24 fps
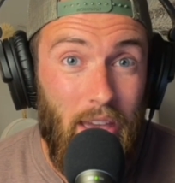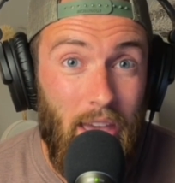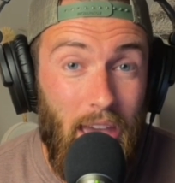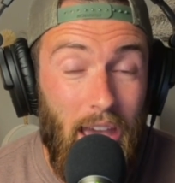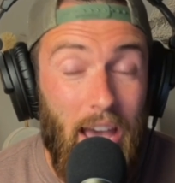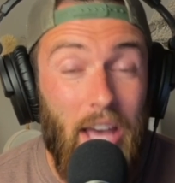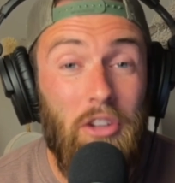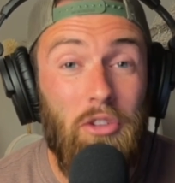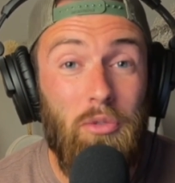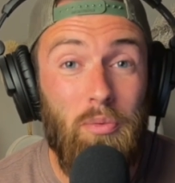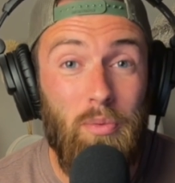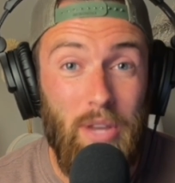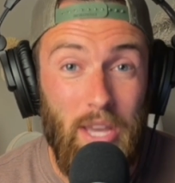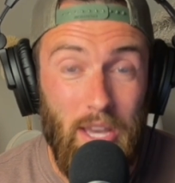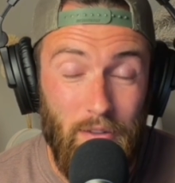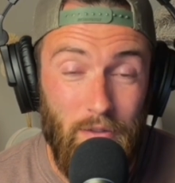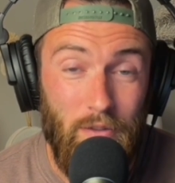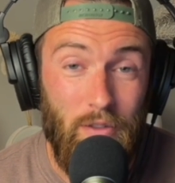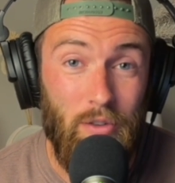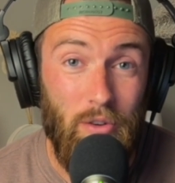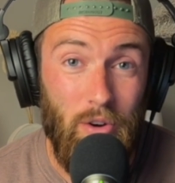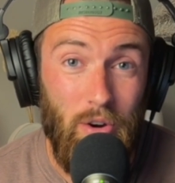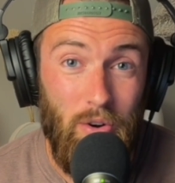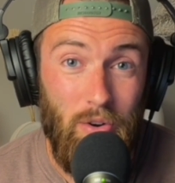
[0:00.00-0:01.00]
as we
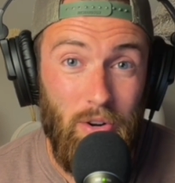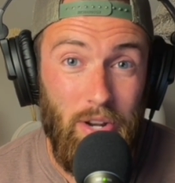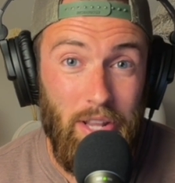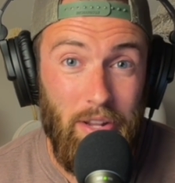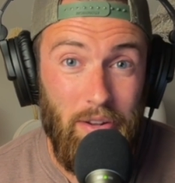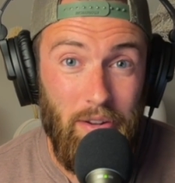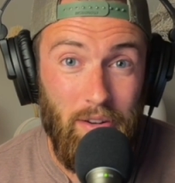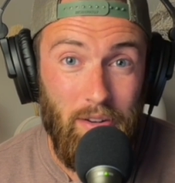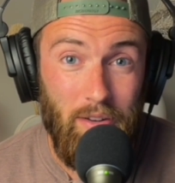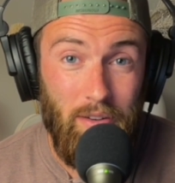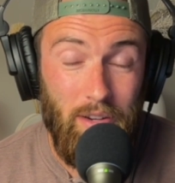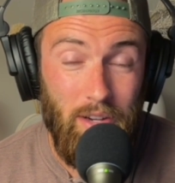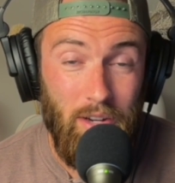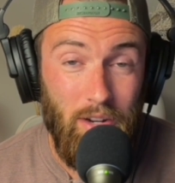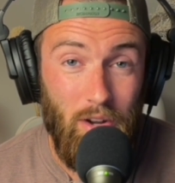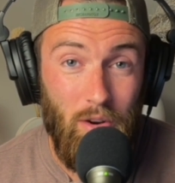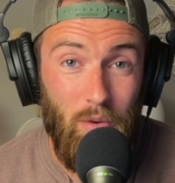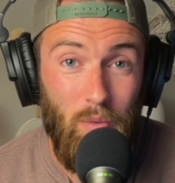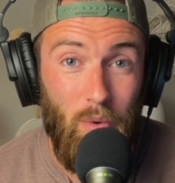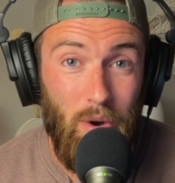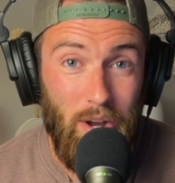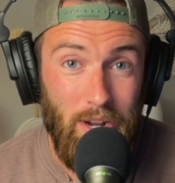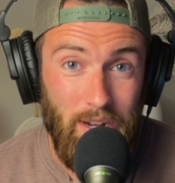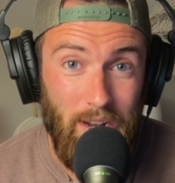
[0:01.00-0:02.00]
have grown and, you know,
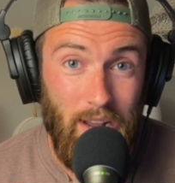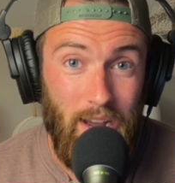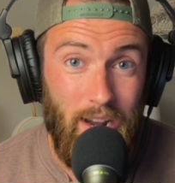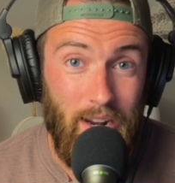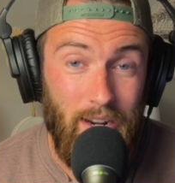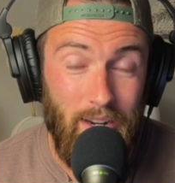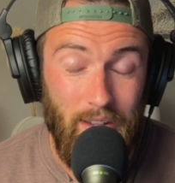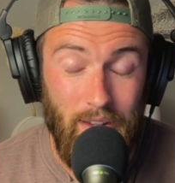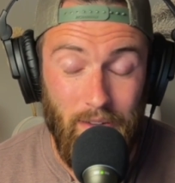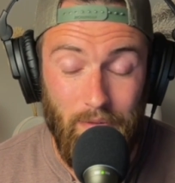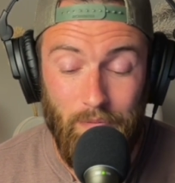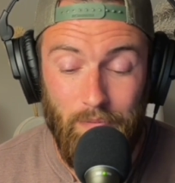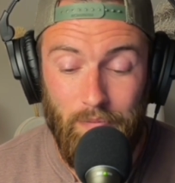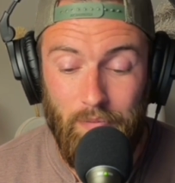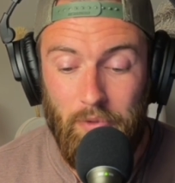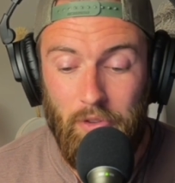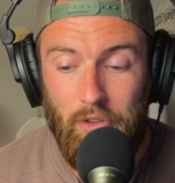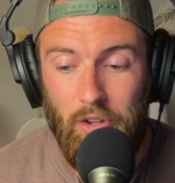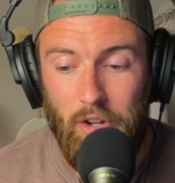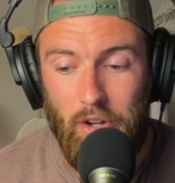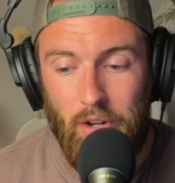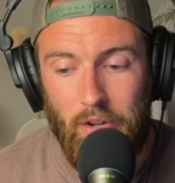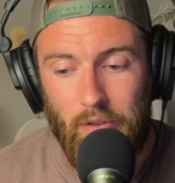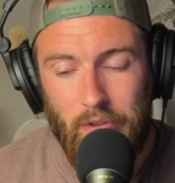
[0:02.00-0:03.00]
whatnot. And
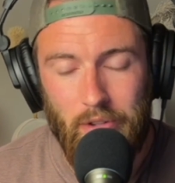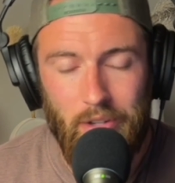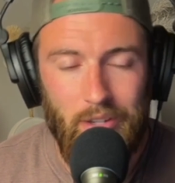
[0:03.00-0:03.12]
so